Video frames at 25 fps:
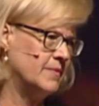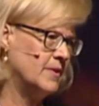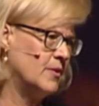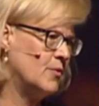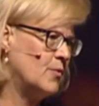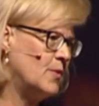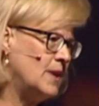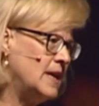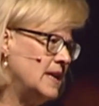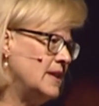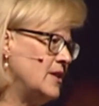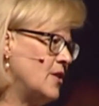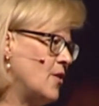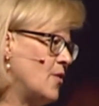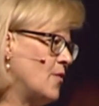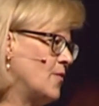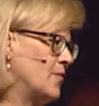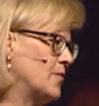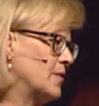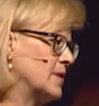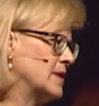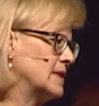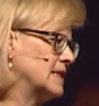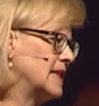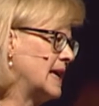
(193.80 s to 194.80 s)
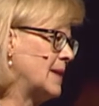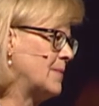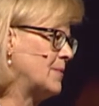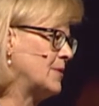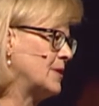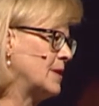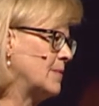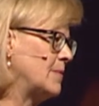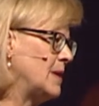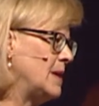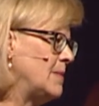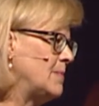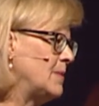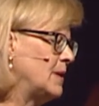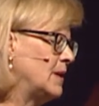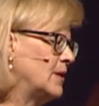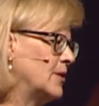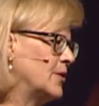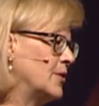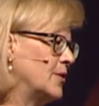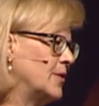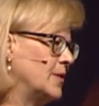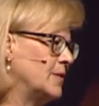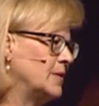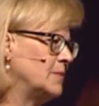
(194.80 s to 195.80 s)
We know, for example, that people
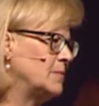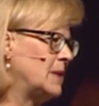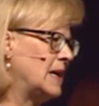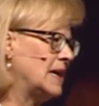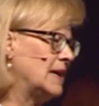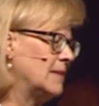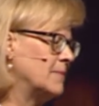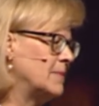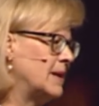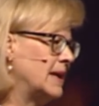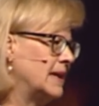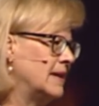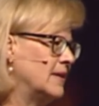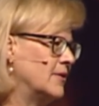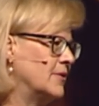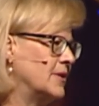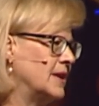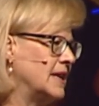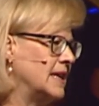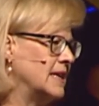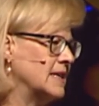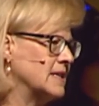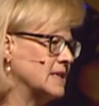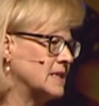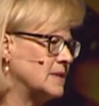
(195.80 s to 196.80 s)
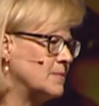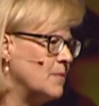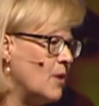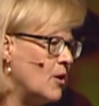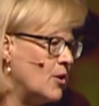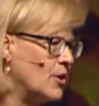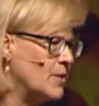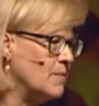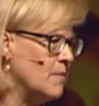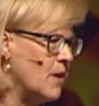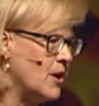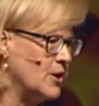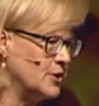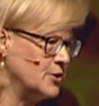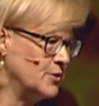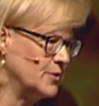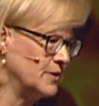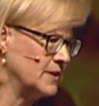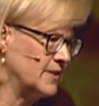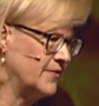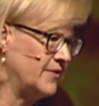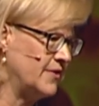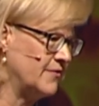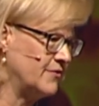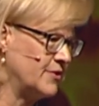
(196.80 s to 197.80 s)
learn by learning in smaller modules
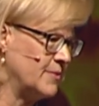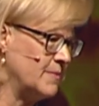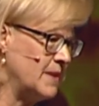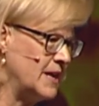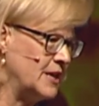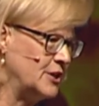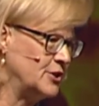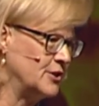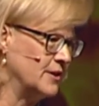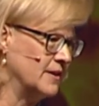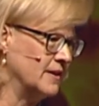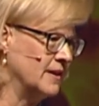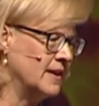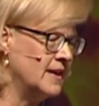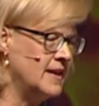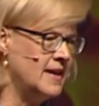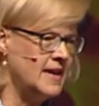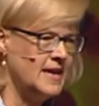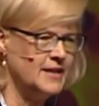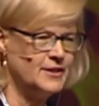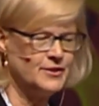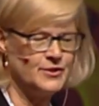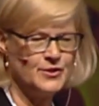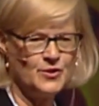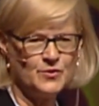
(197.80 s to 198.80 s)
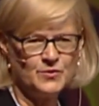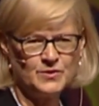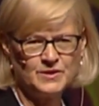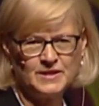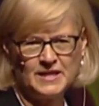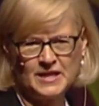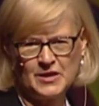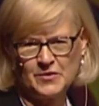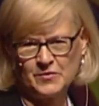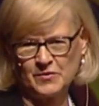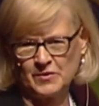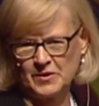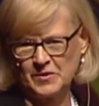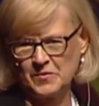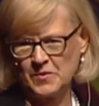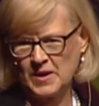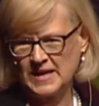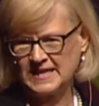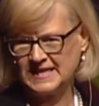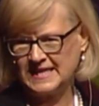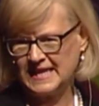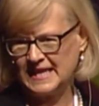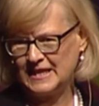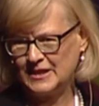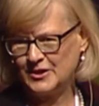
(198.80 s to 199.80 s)
of information. It's no secret why
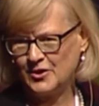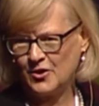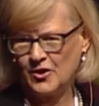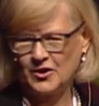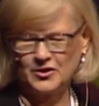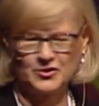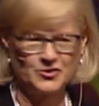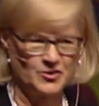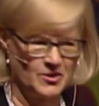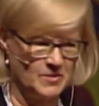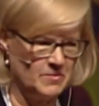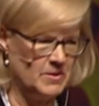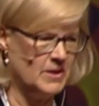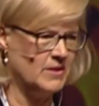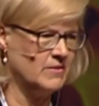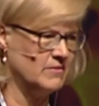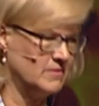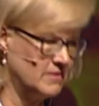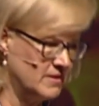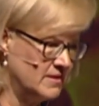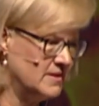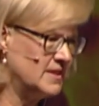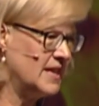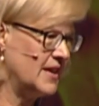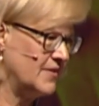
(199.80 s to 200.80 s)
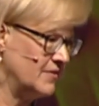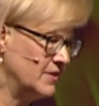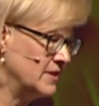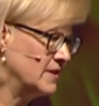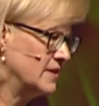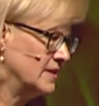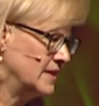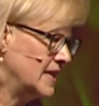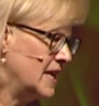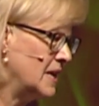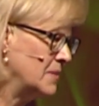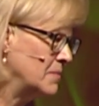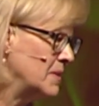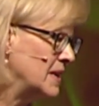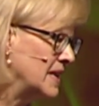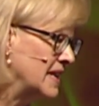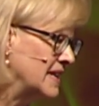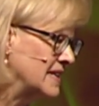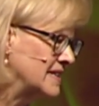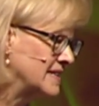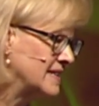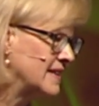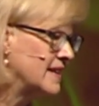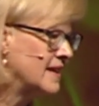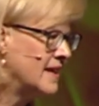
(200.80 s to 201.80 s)
TED Talks are about 7 to 10
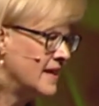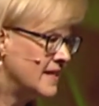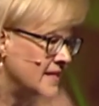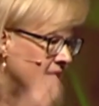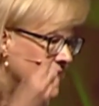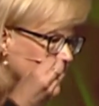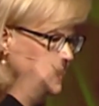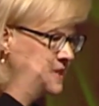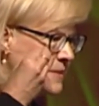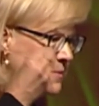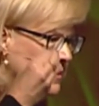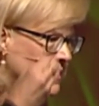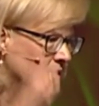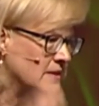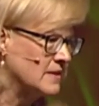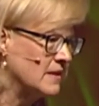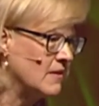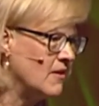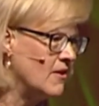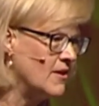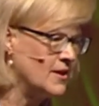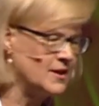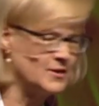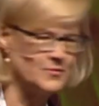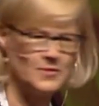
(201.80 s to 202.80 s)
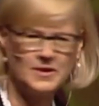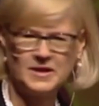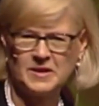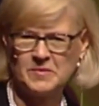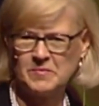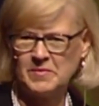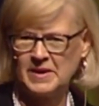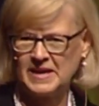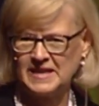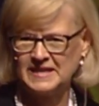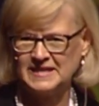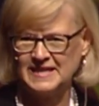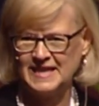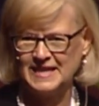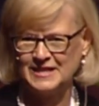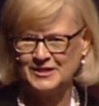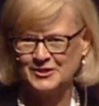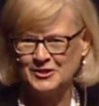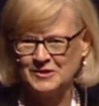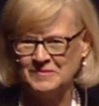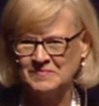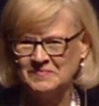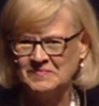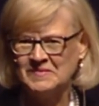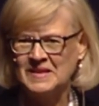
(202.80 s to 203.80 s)
minutes. That's about as long as we can pay
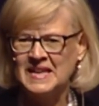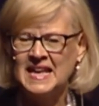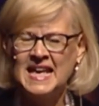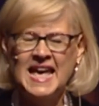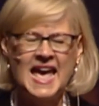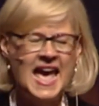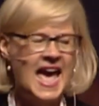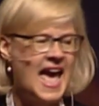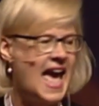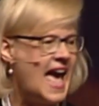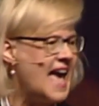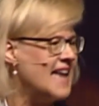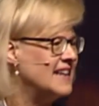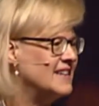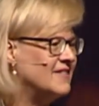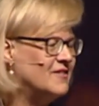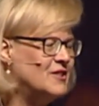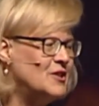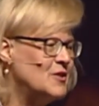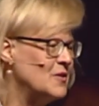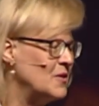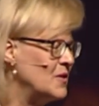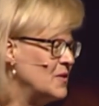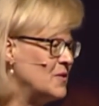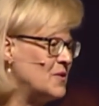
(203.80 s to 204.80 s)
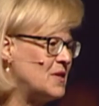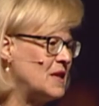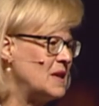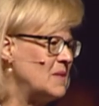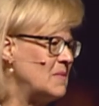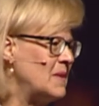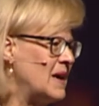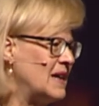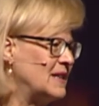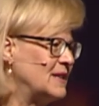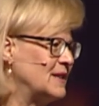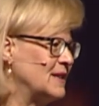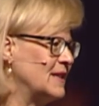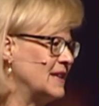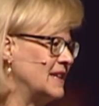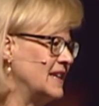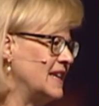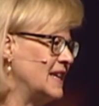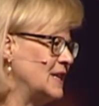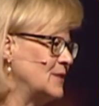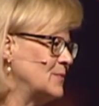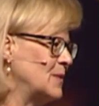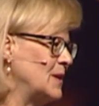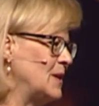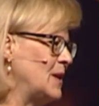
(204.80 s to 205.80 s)
attention. And if, you know, you think back to the
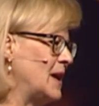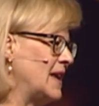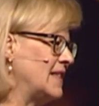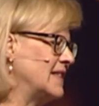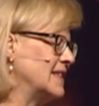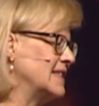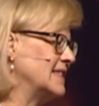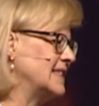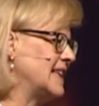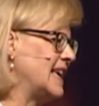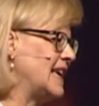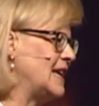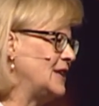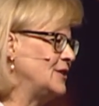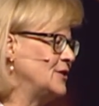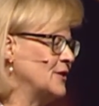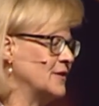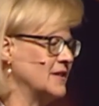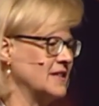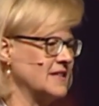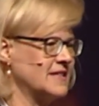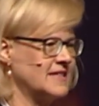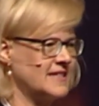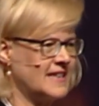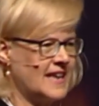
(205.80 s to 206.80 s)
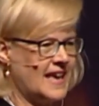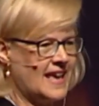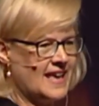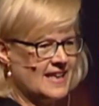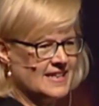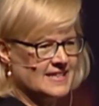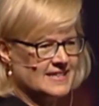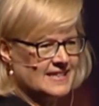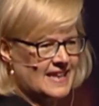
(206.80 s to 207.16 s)
days when you had the sage on the